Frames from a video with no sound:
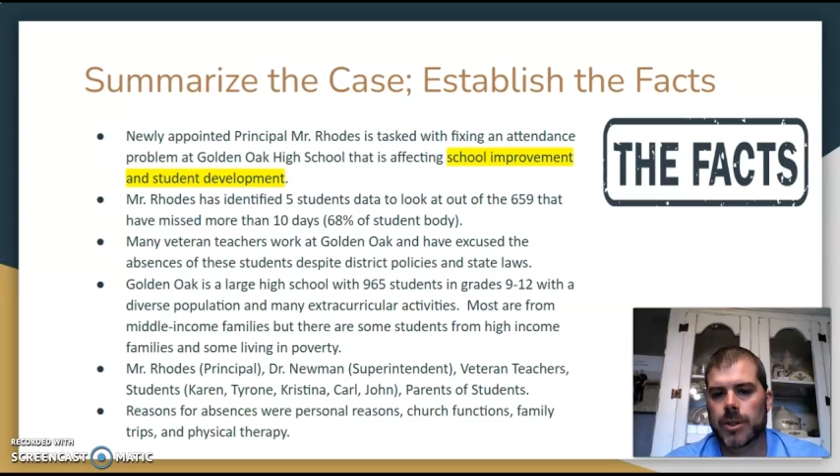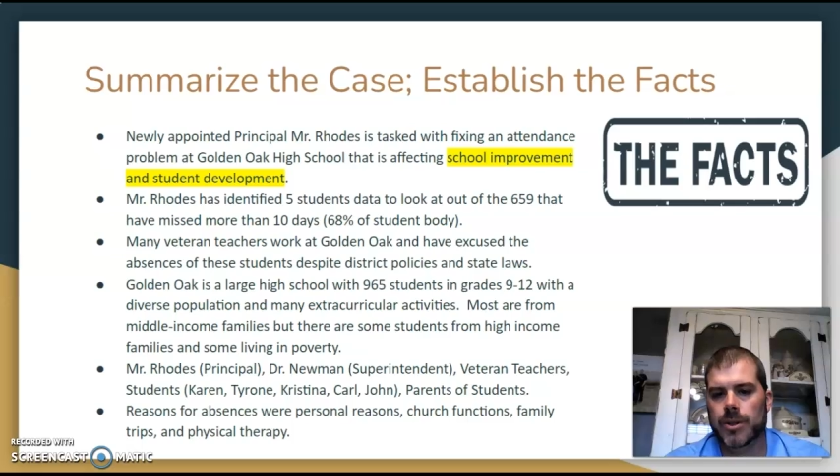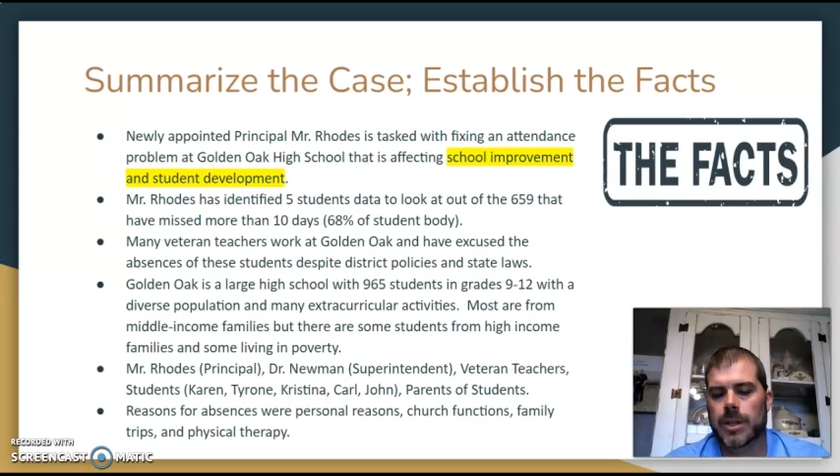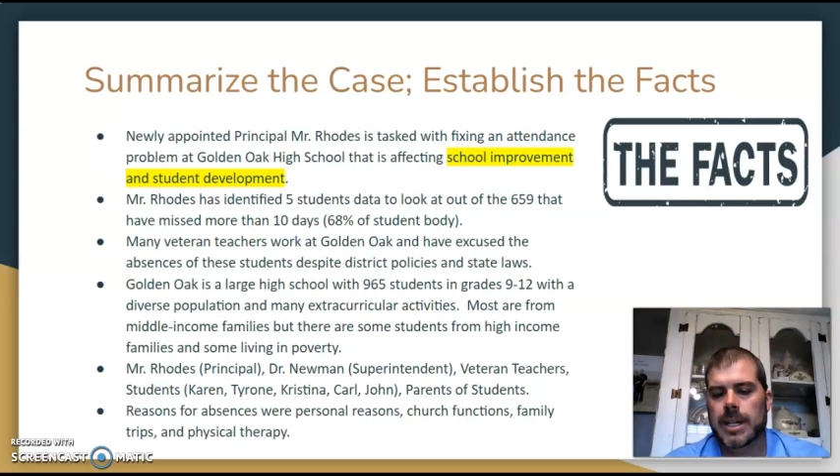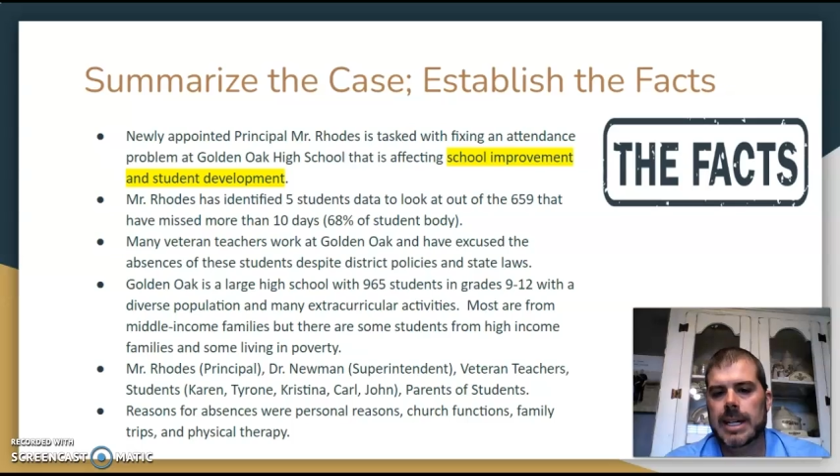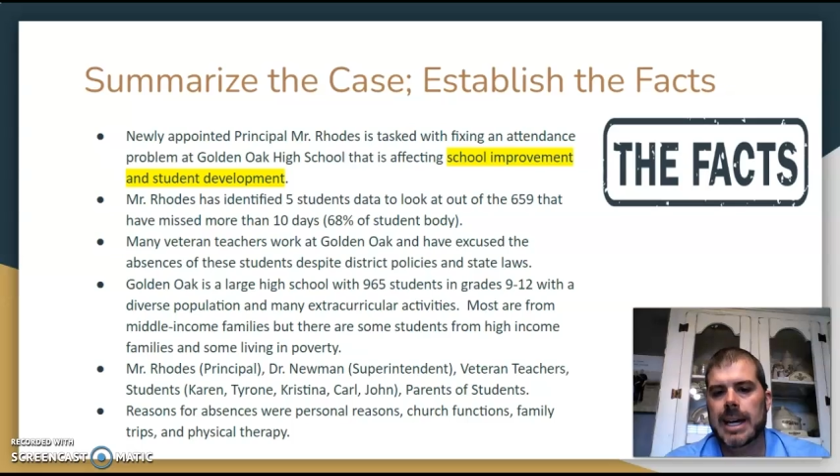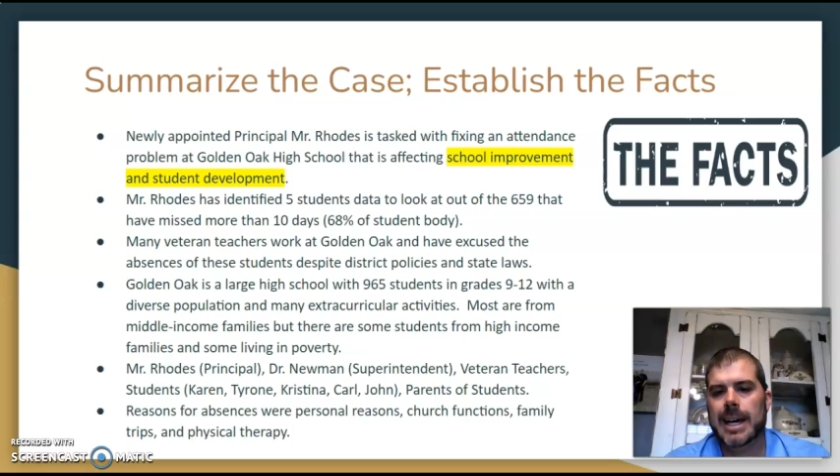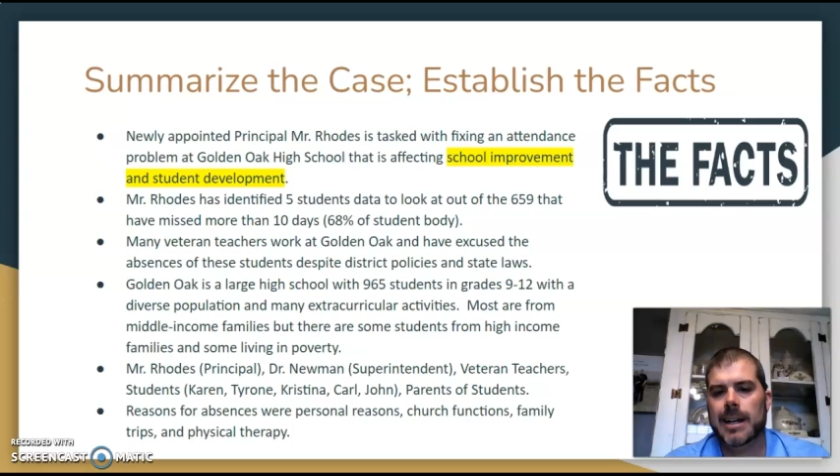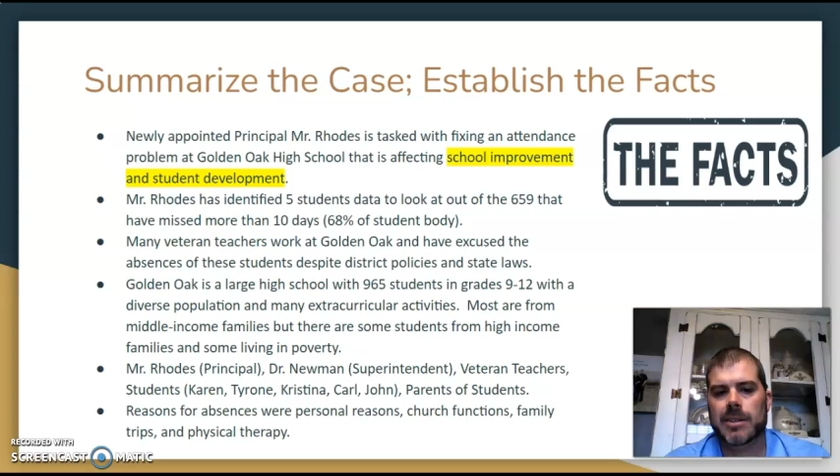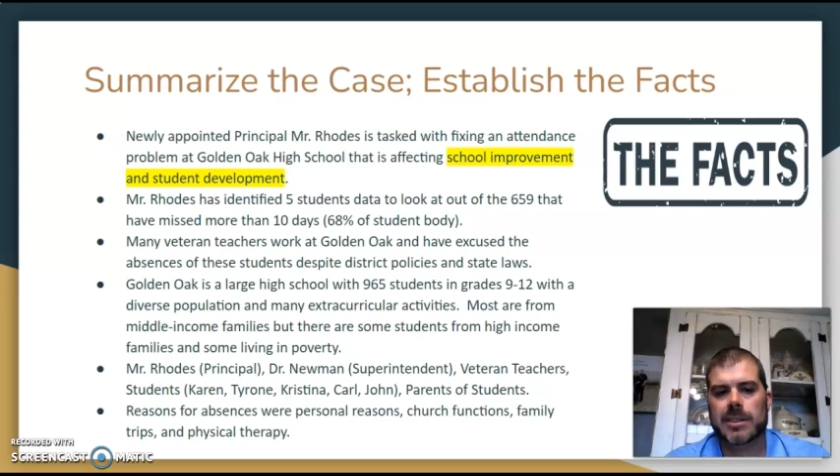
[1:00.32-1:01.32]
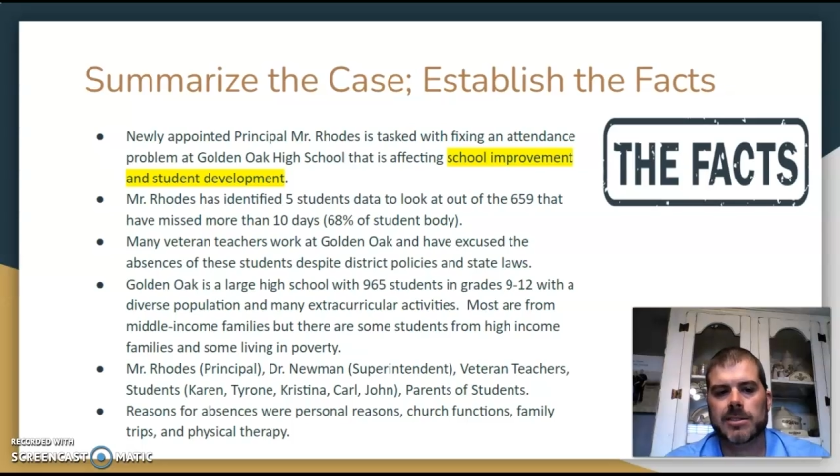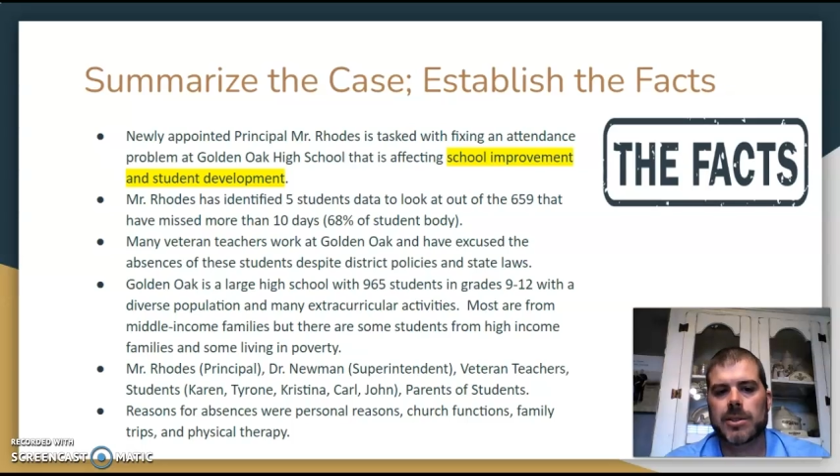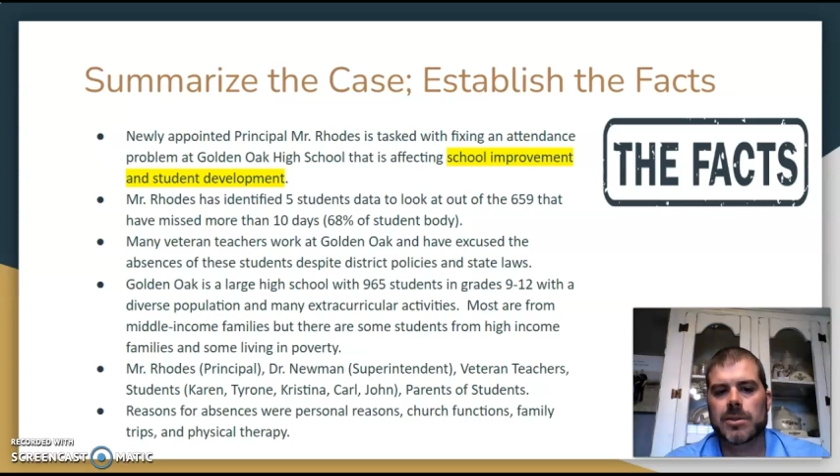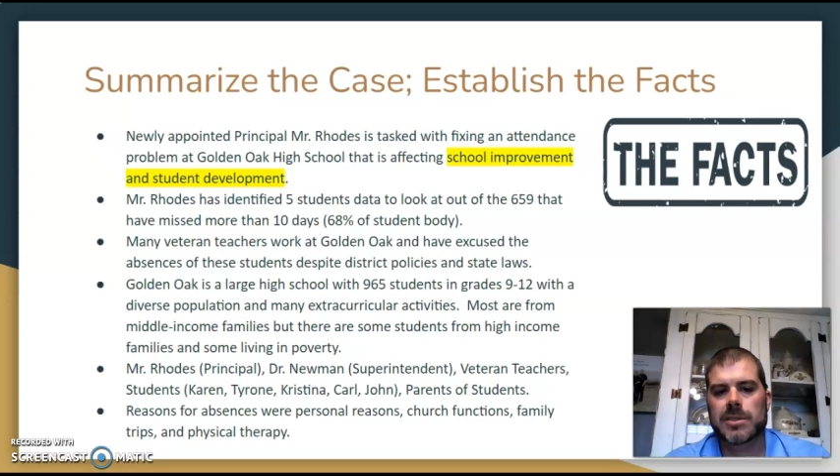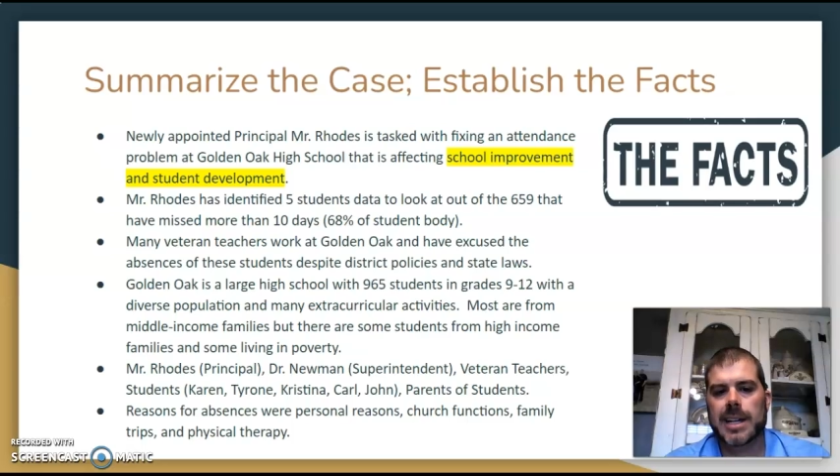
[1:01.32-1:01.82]
Oak and have
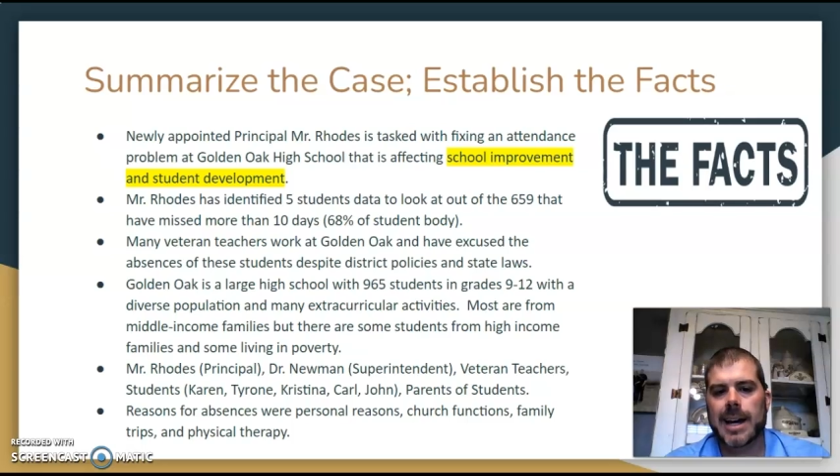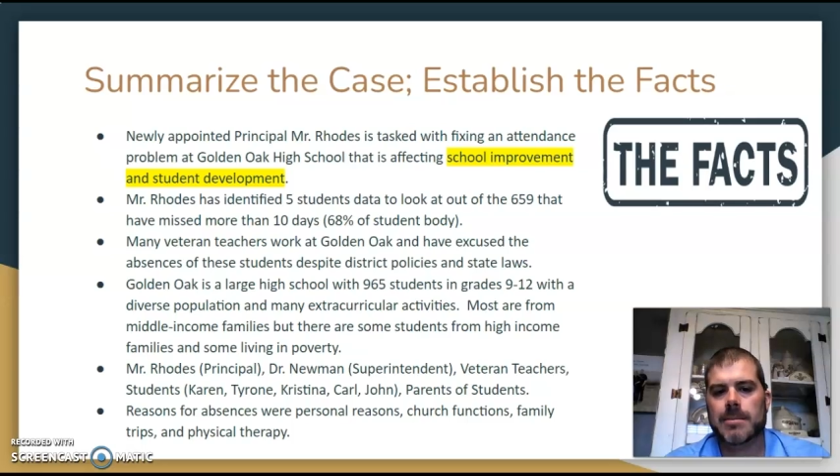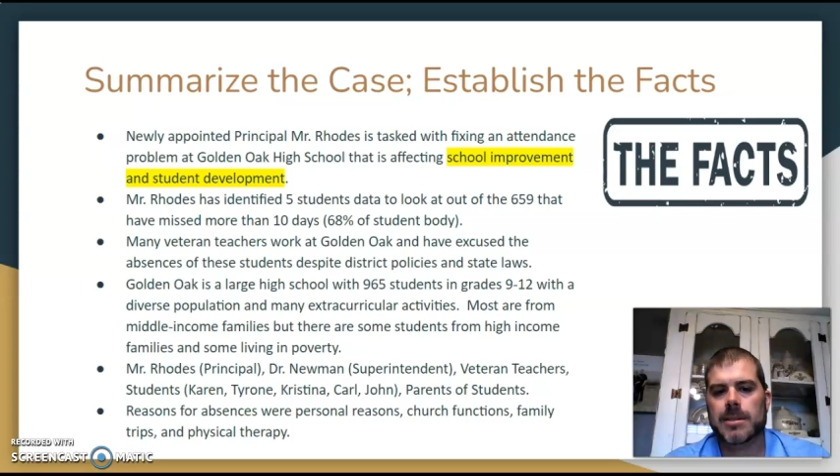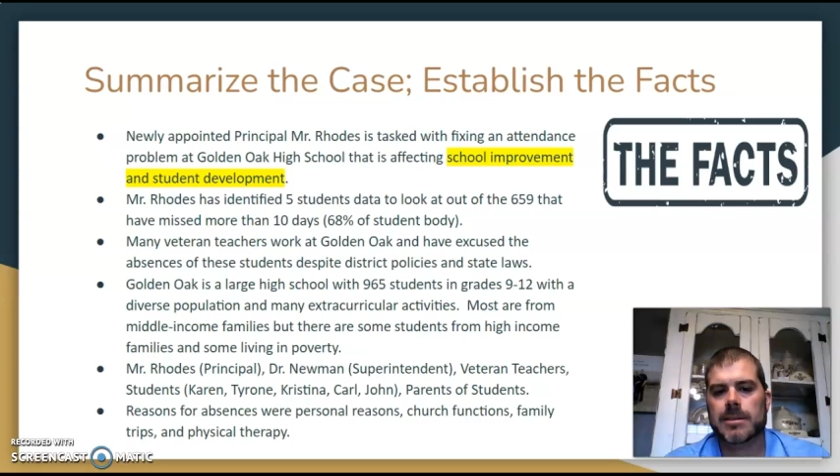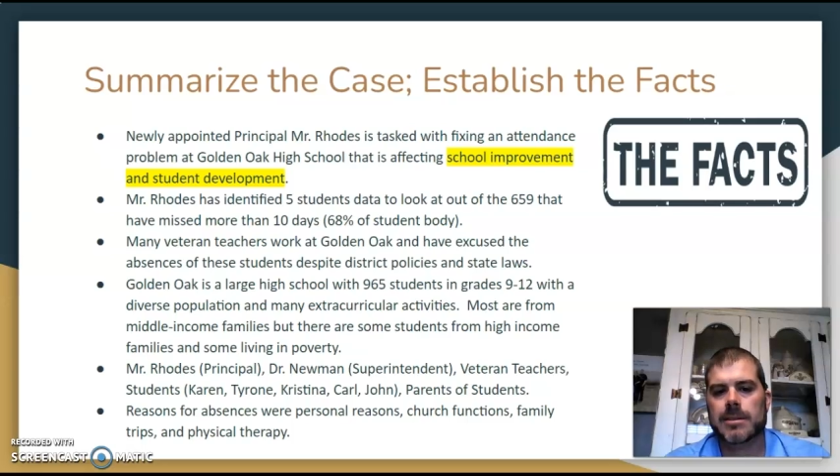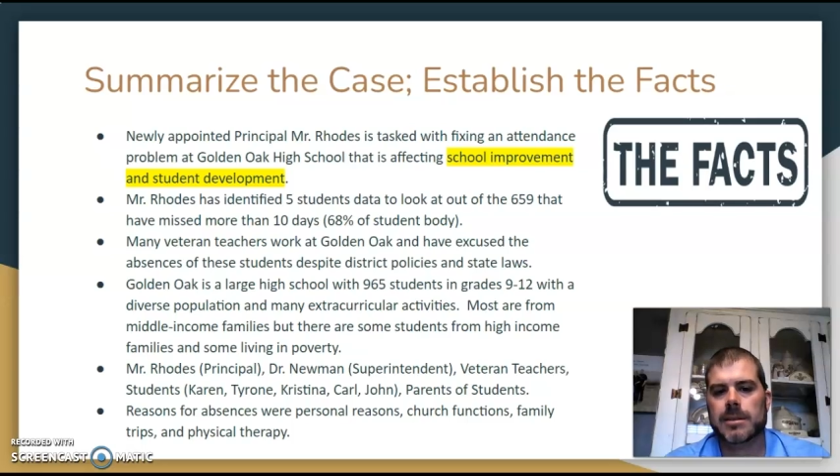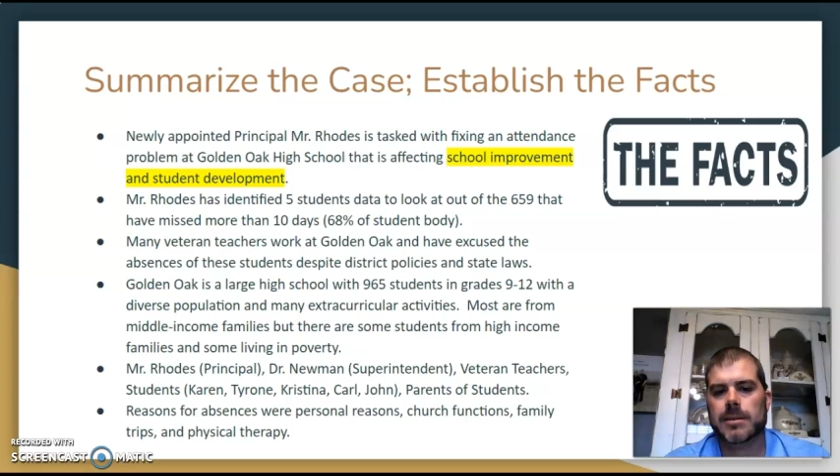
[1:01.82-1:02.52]
excused the absences